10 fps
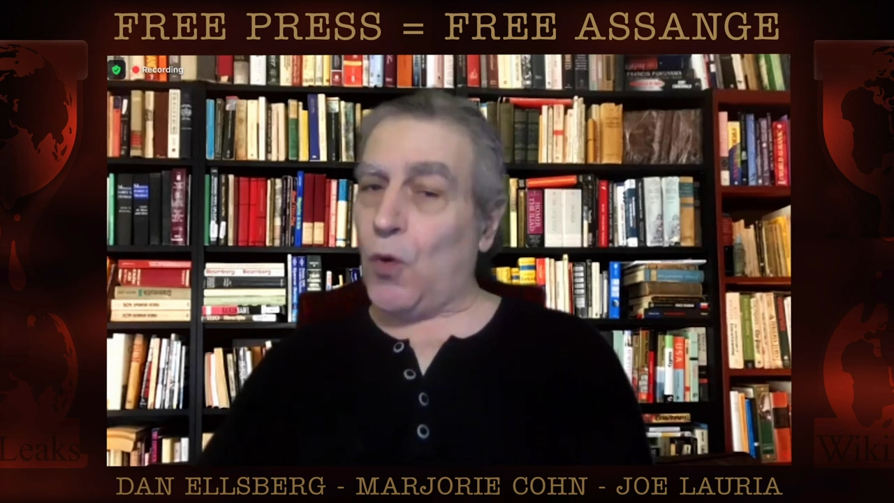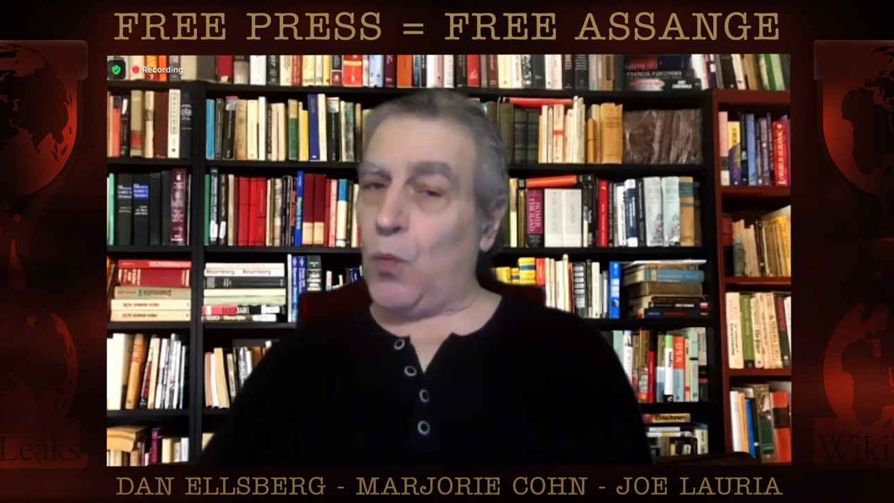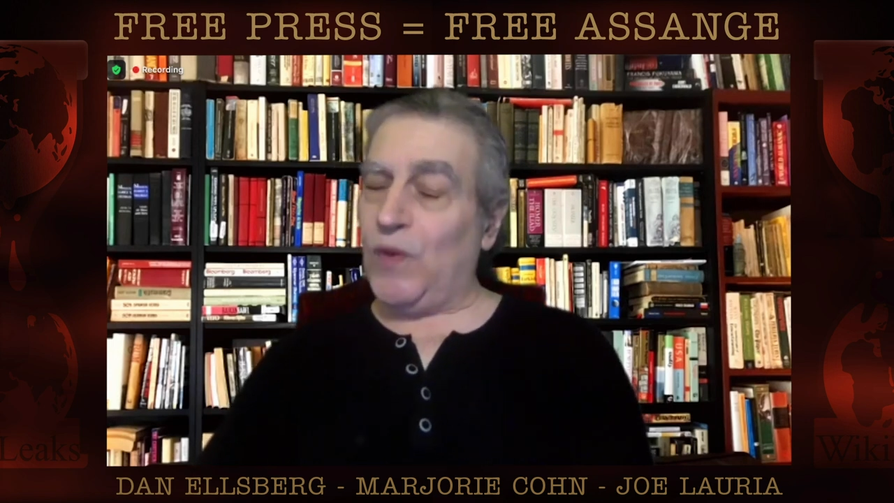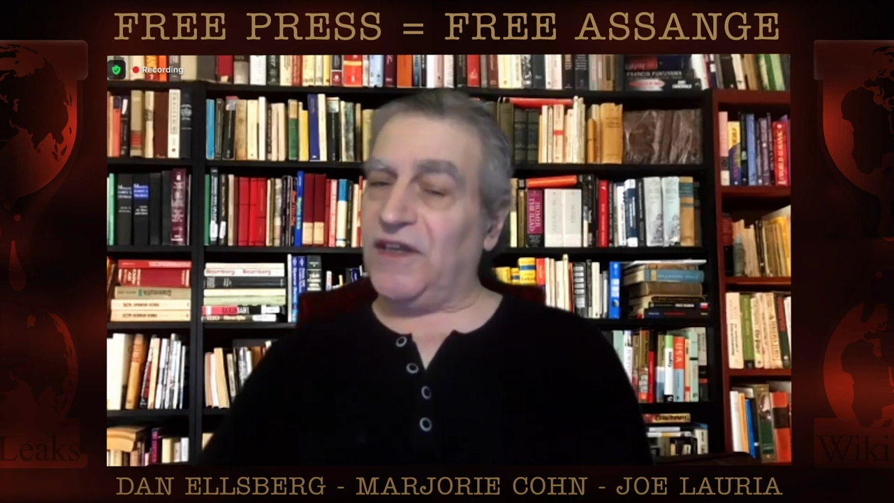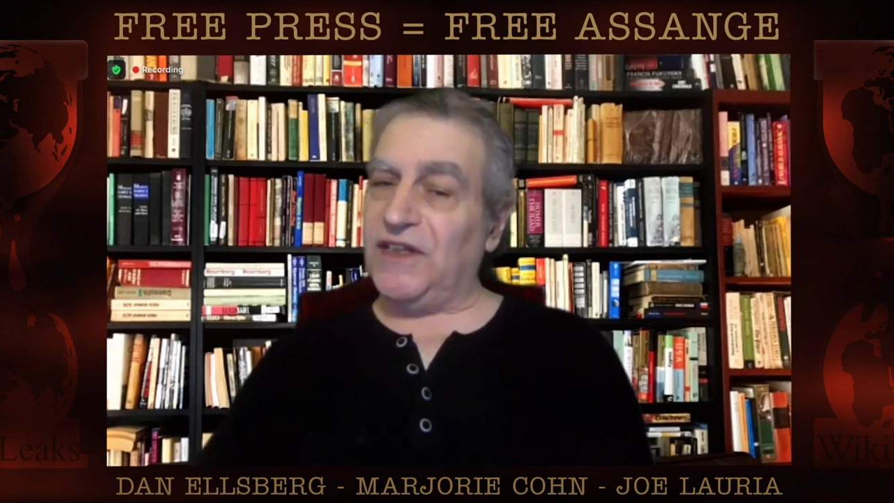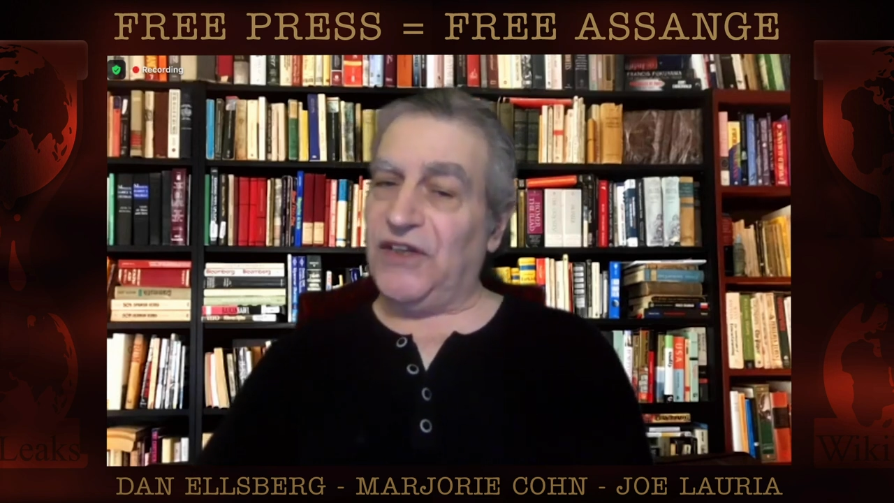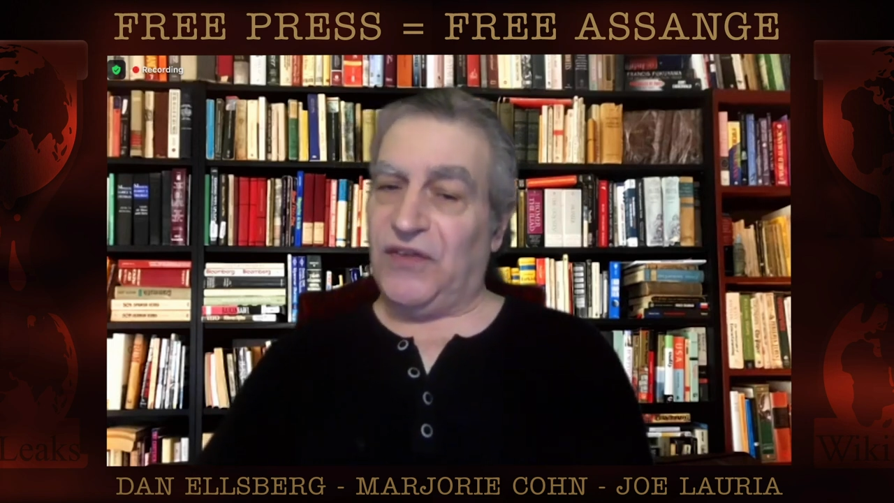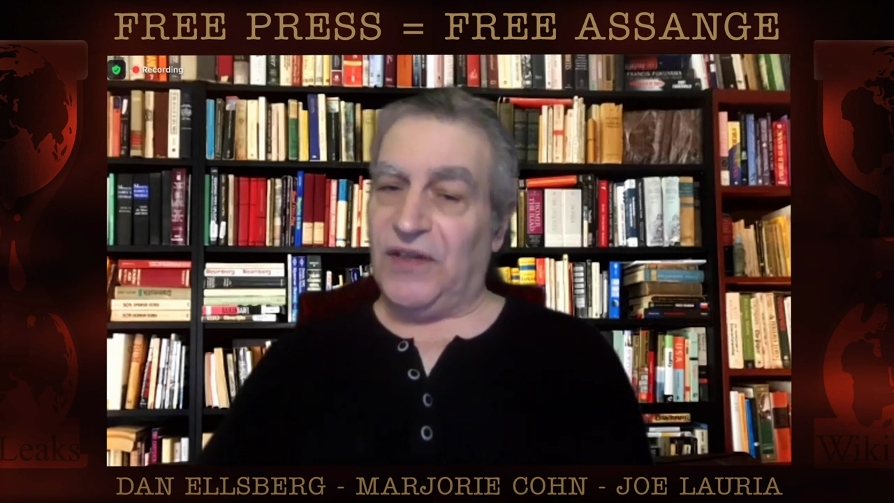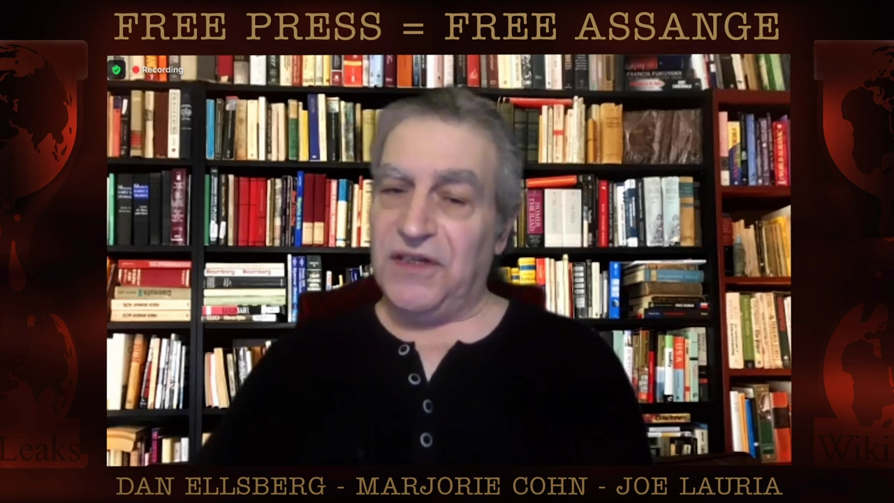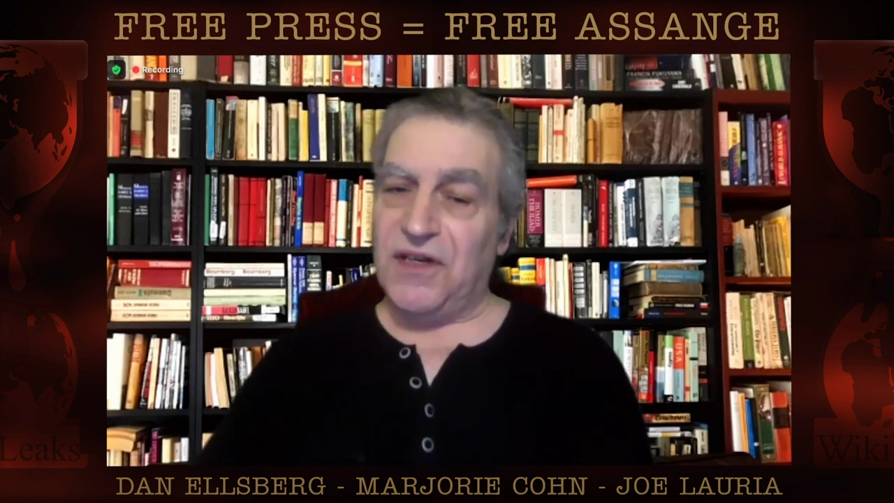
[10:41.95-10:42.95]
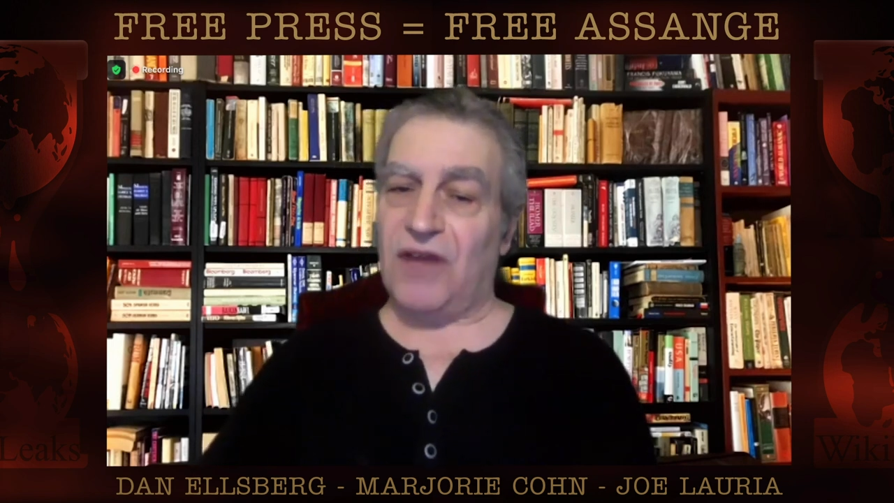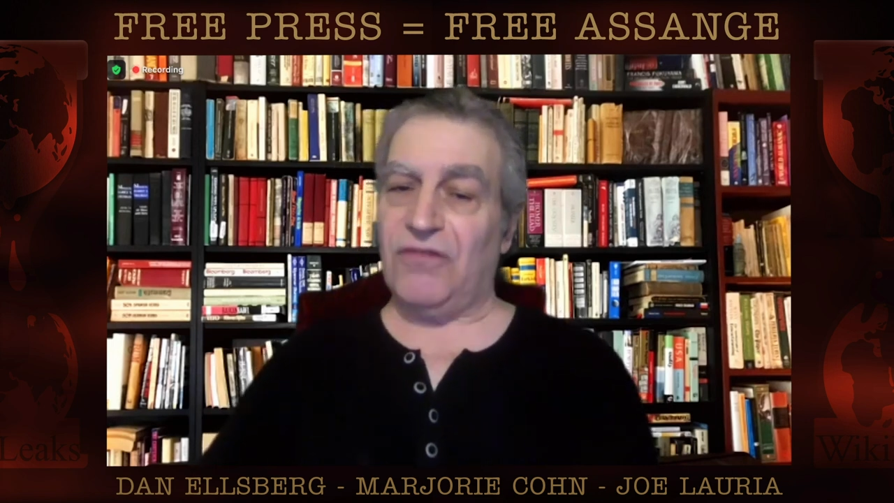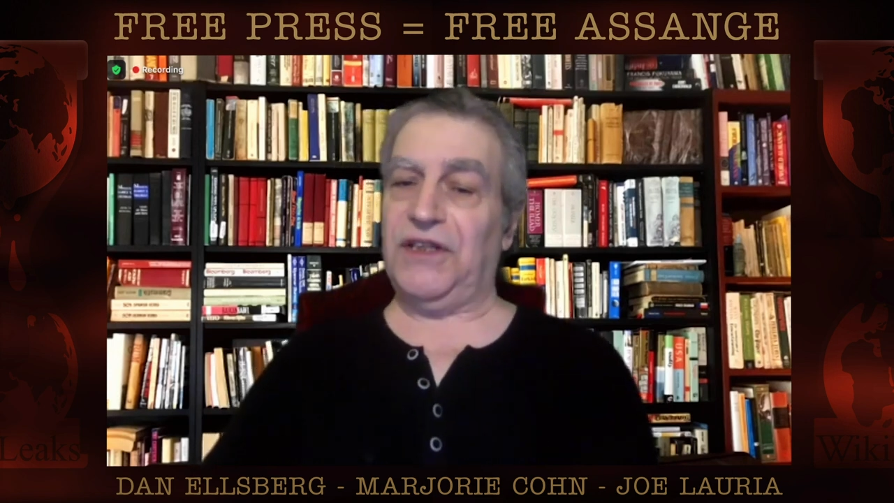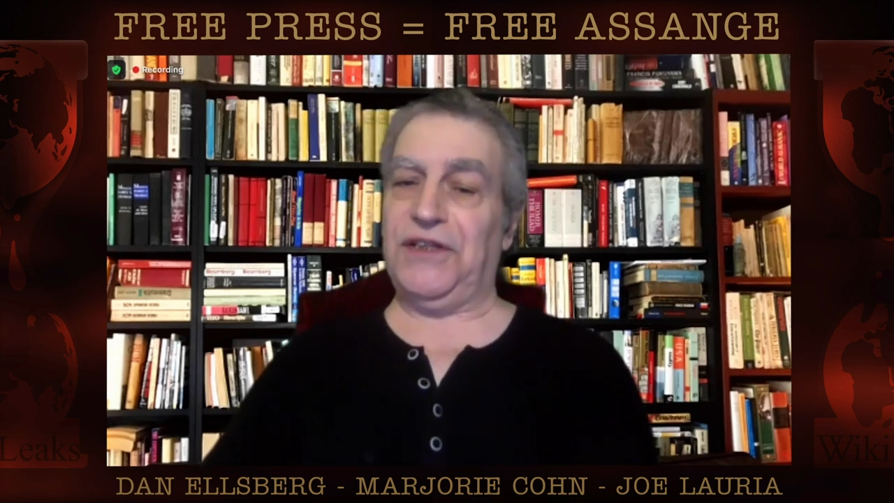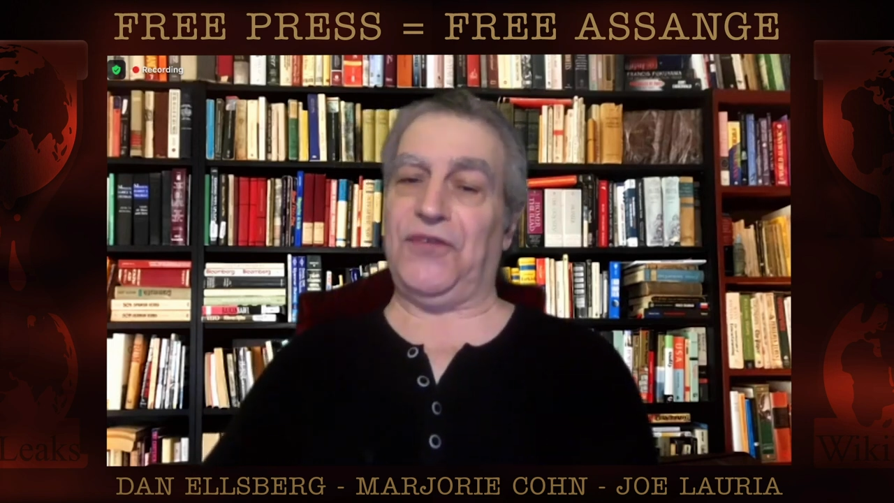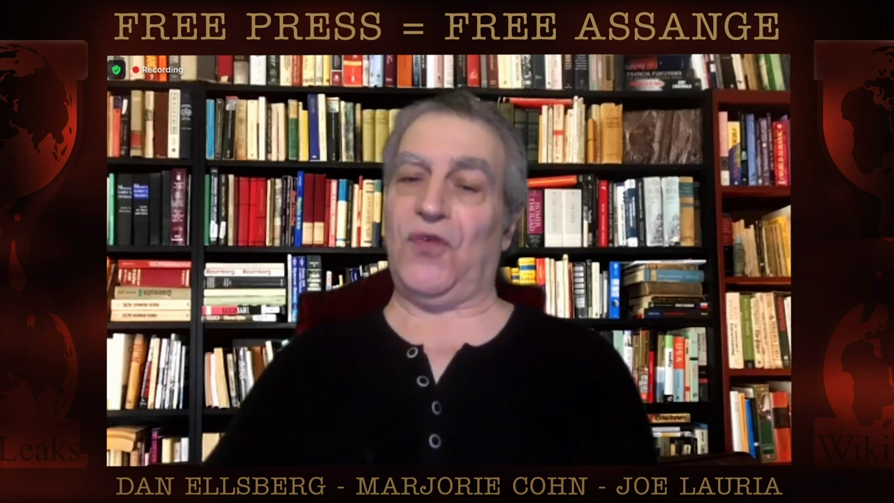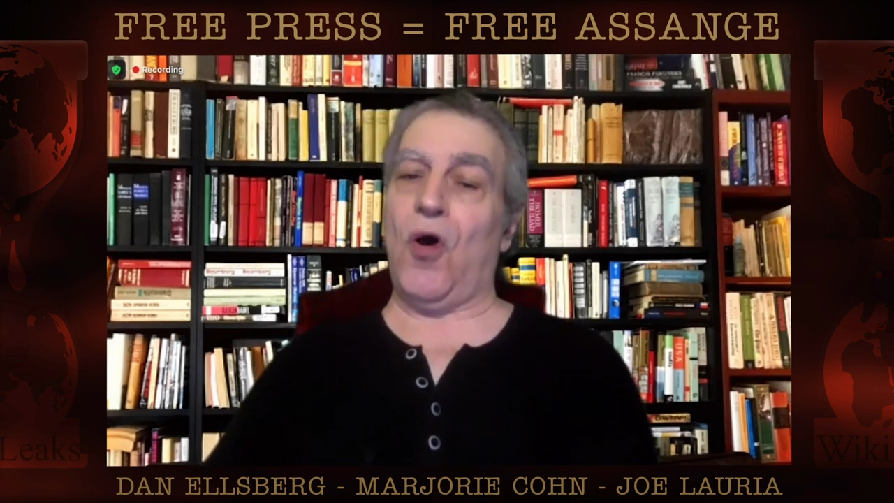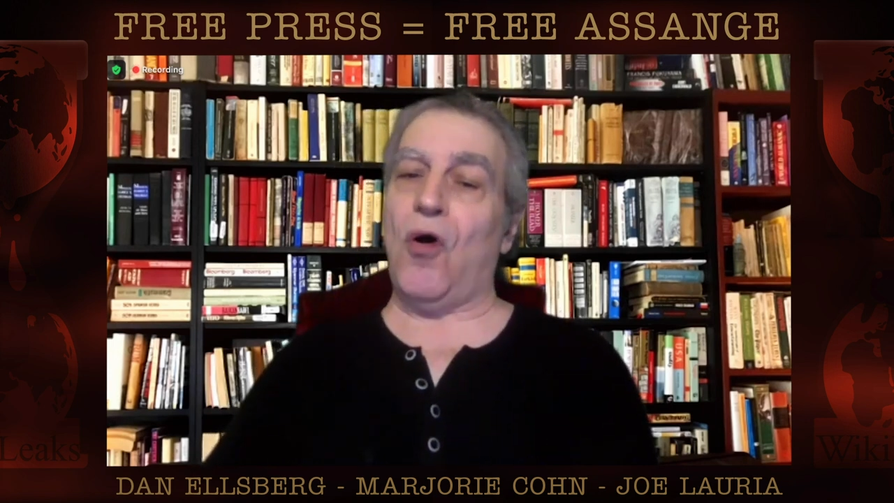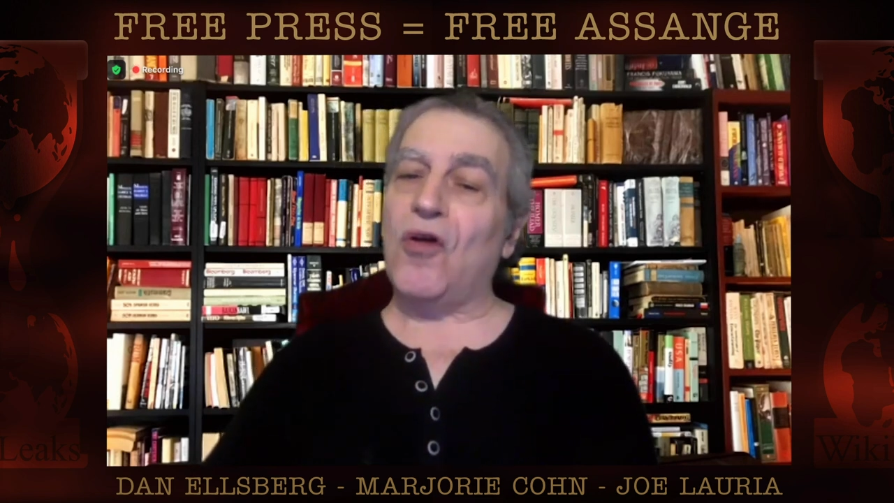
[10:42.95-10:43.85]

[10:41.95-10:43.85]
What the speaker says: although WikiLeaks did not release